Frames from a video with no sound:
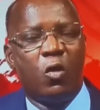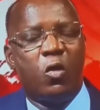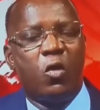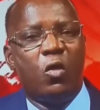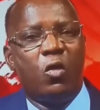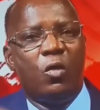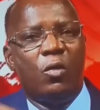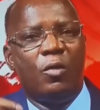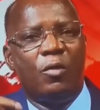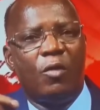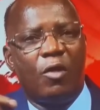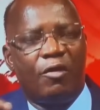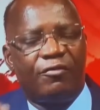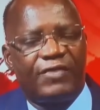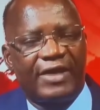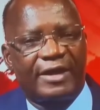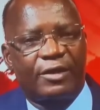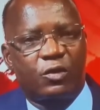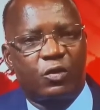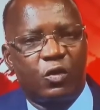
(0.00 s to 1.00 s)
who
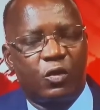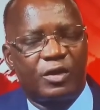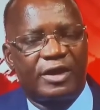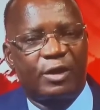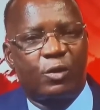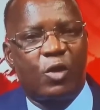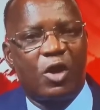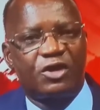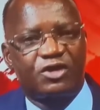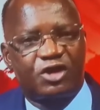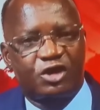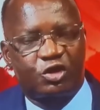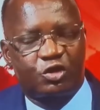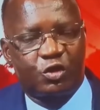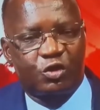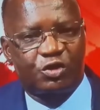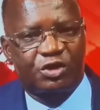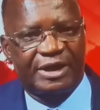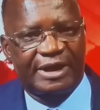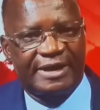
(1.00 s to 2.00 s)
overthrew the
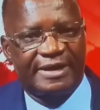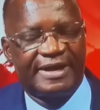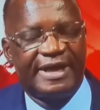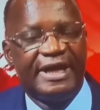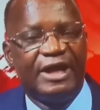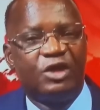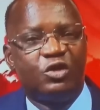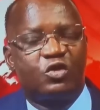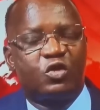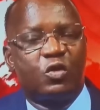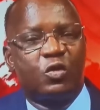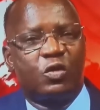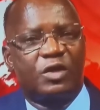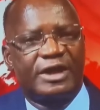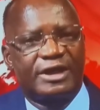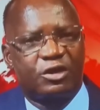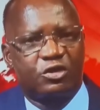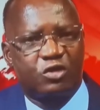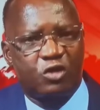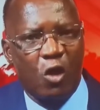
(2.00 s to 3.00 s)
constitution to
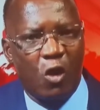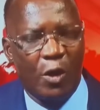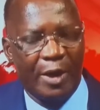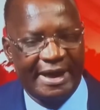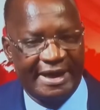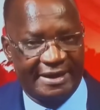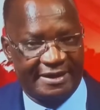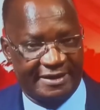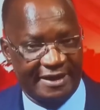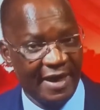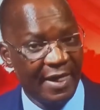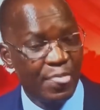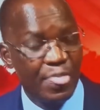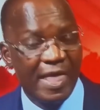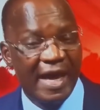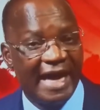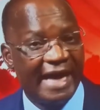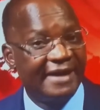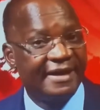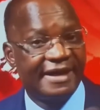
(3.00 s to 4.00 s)
restore it.
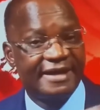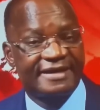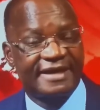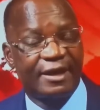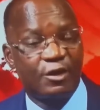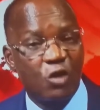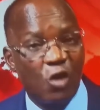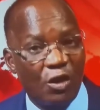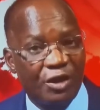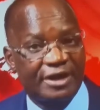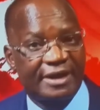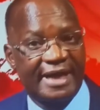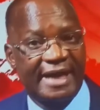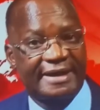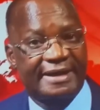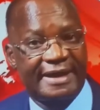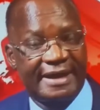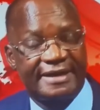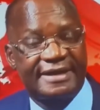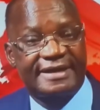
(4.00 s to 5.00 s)
And there's a lot
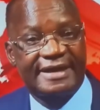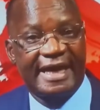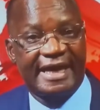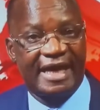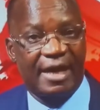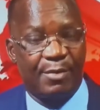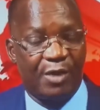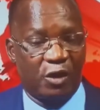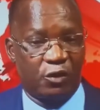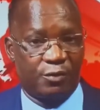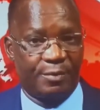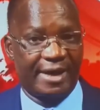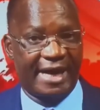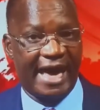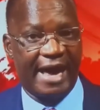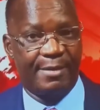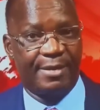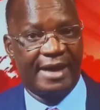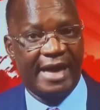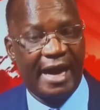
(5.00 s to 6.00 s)
that gets said about
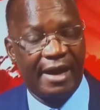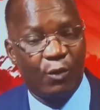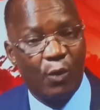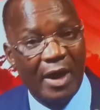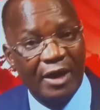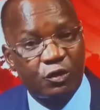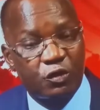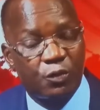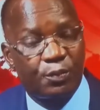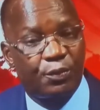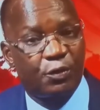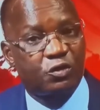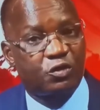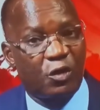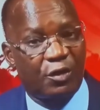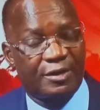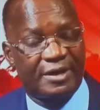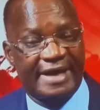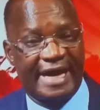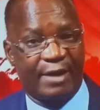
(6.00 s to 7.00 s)
Mugabe. I want to
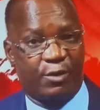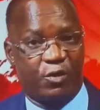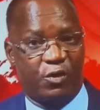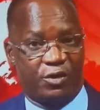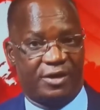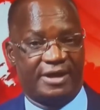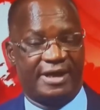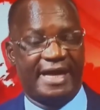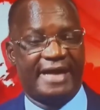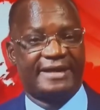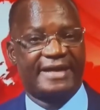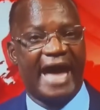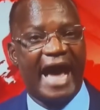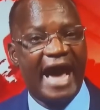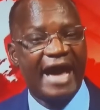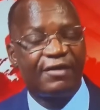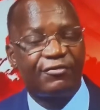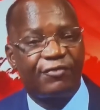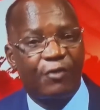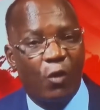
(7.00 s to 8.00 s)
put on record that
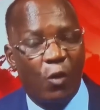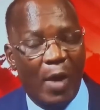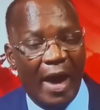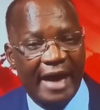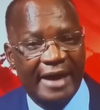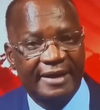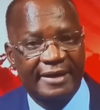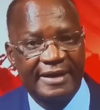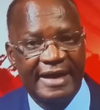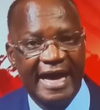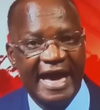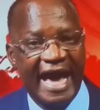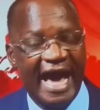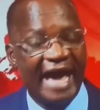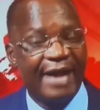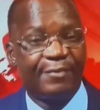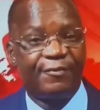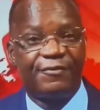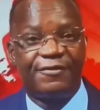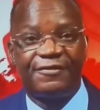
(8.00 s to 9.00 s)
I, for one,
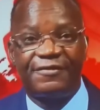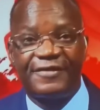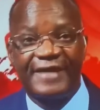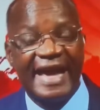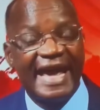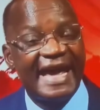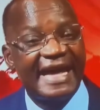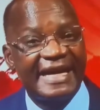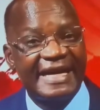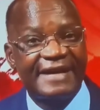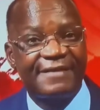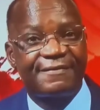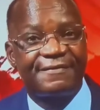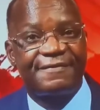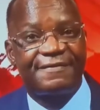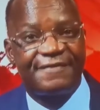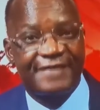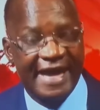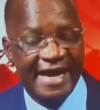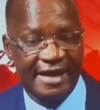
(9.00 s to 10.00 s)
I'm very,
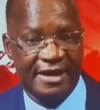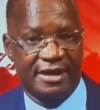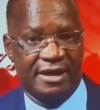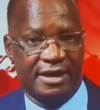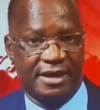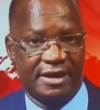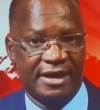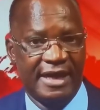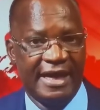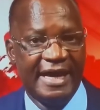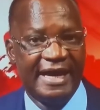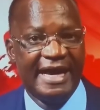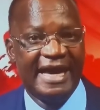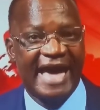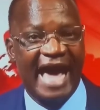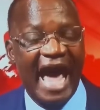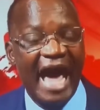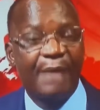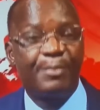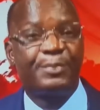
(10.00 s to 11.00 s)
very
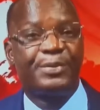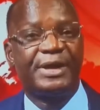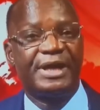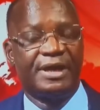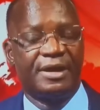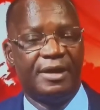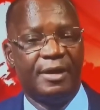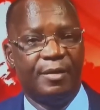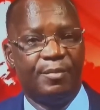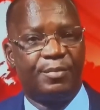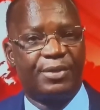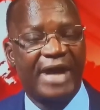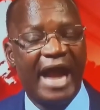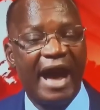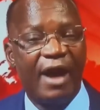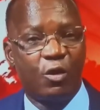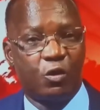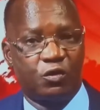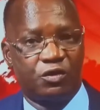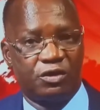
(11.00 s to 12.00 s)
happy,
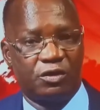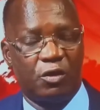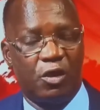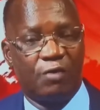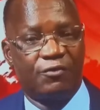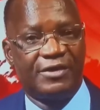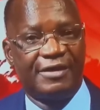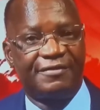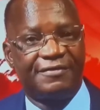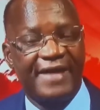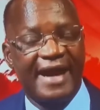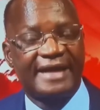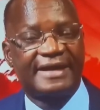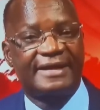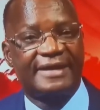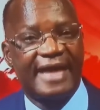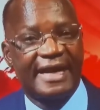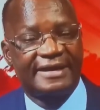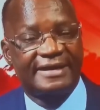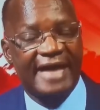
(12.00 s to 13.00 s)
proud of the
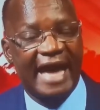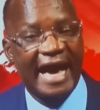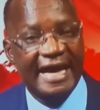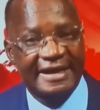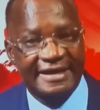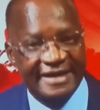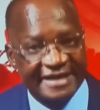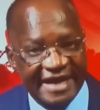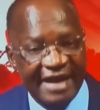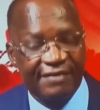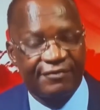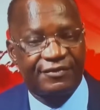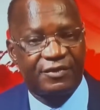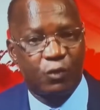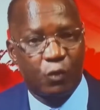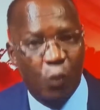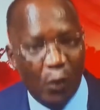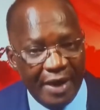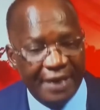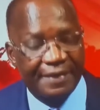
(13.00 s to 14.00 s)
fact that I
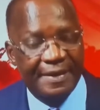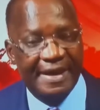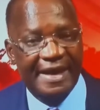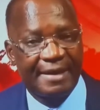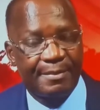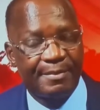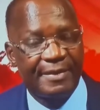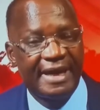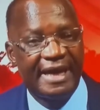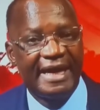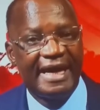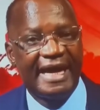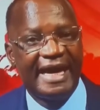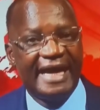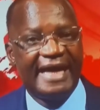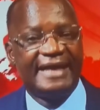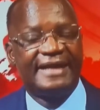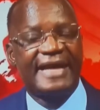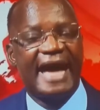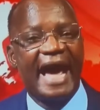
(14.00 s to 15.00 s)
served with him
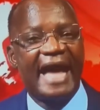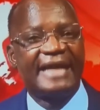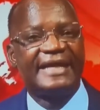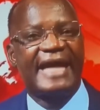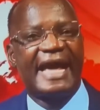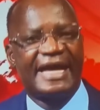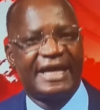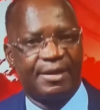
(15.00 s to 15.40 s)
and under